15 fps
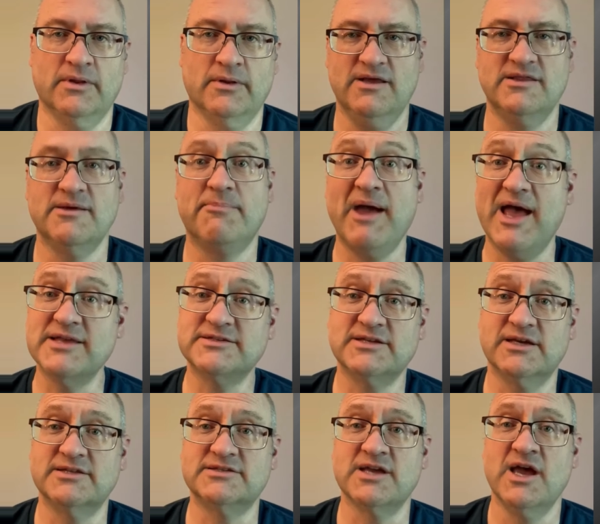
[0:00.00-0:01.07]
In the past
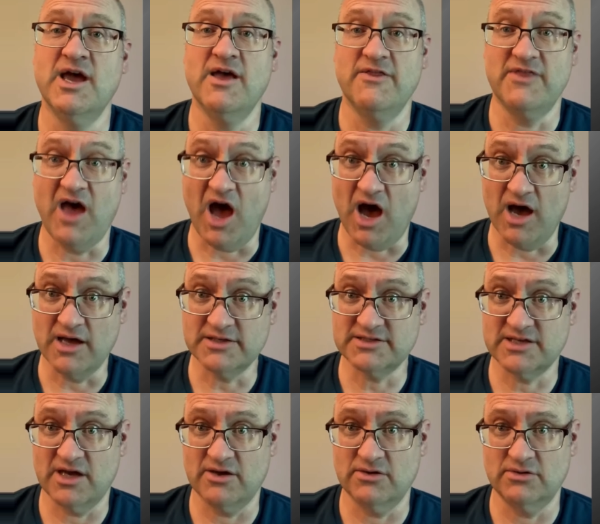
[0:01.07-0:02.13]
tense, the a ah
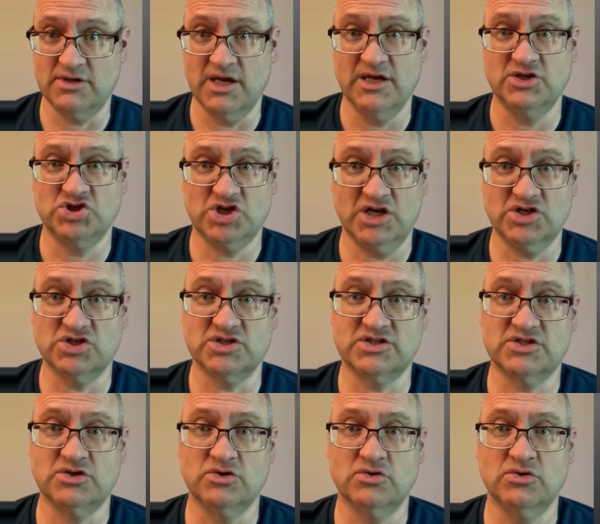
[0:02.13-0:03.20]
sound changes
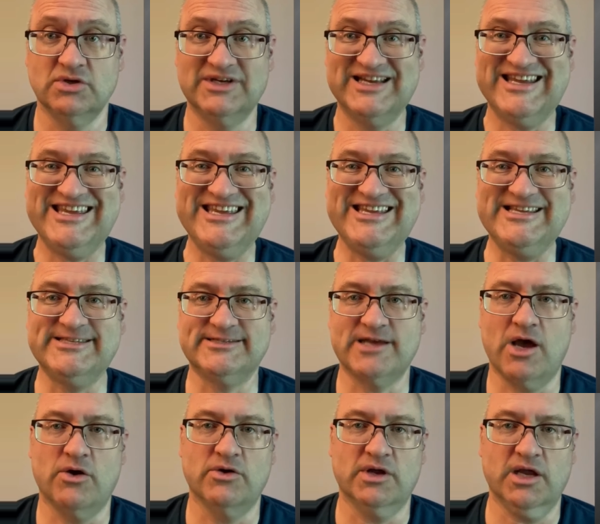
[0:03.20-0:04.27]
to an e
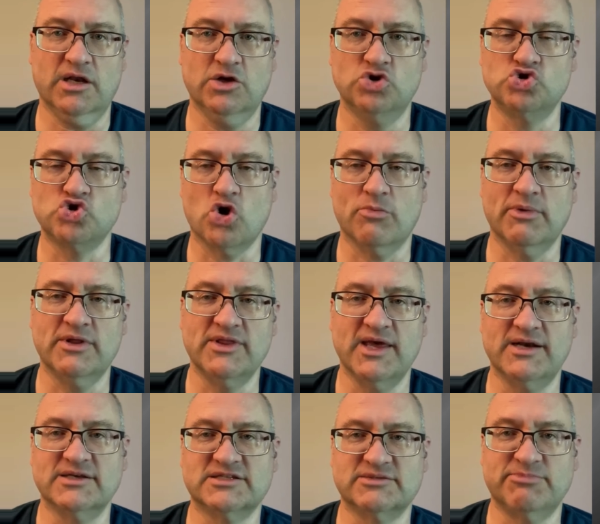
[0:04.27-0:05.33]
sound, and in German
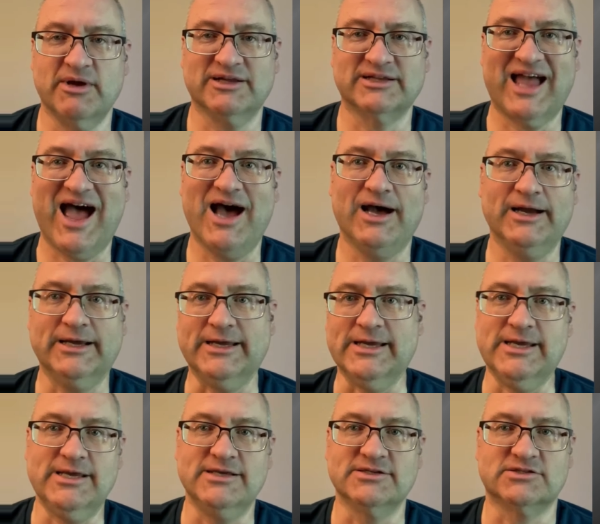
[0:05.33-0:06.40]
that is spelled
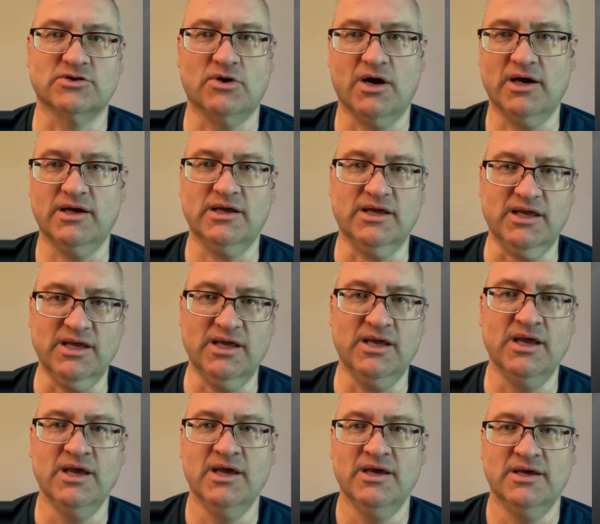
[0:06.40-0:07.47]
ie. So ie
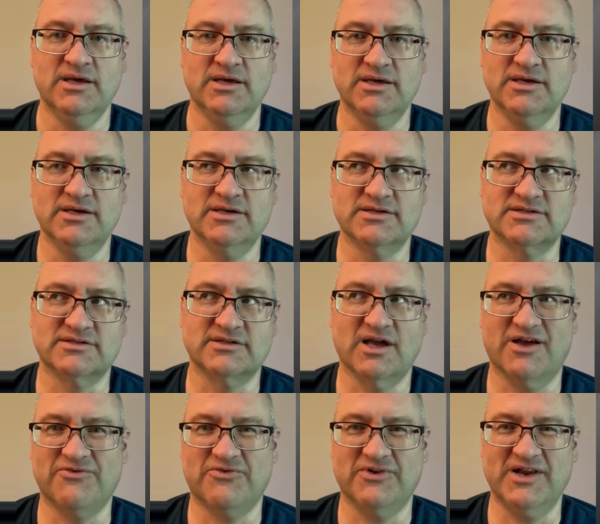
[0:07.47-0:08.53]
is
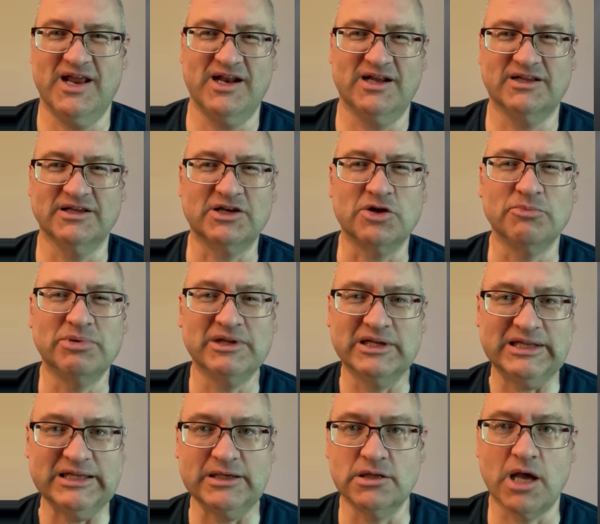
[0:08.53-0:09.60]
not phonetically
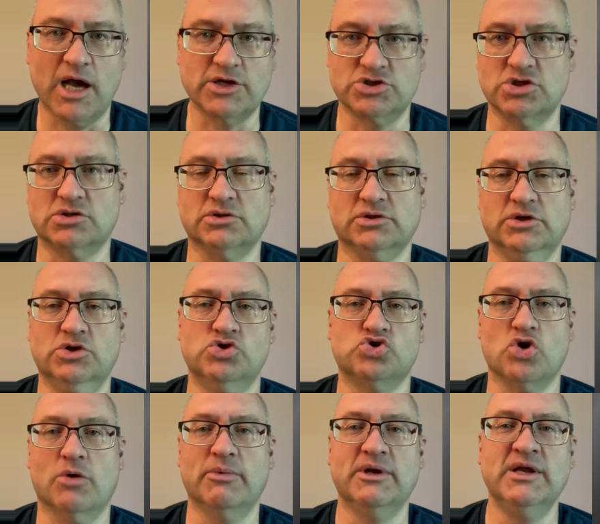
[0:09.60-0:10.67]
completely logical in
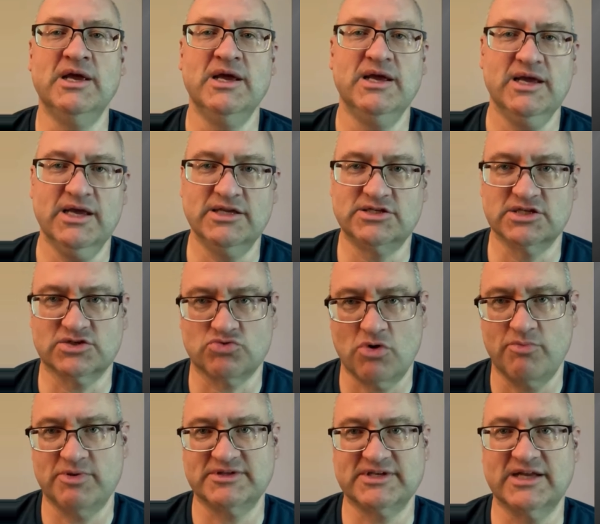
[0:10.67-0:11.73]
German. It just
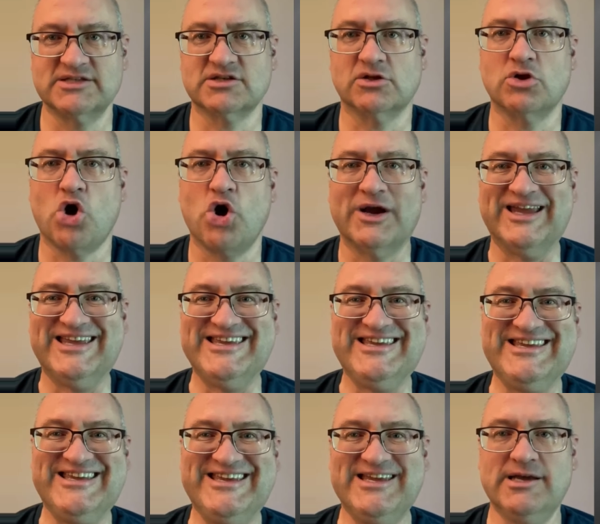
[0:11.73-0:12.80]
represents a long
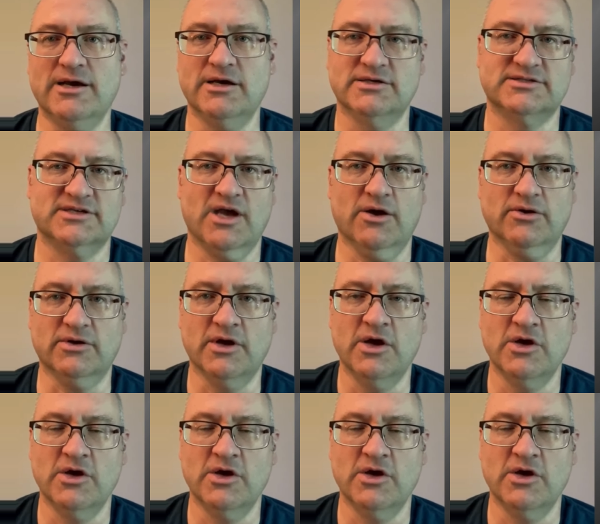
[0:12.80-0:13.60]
e sound.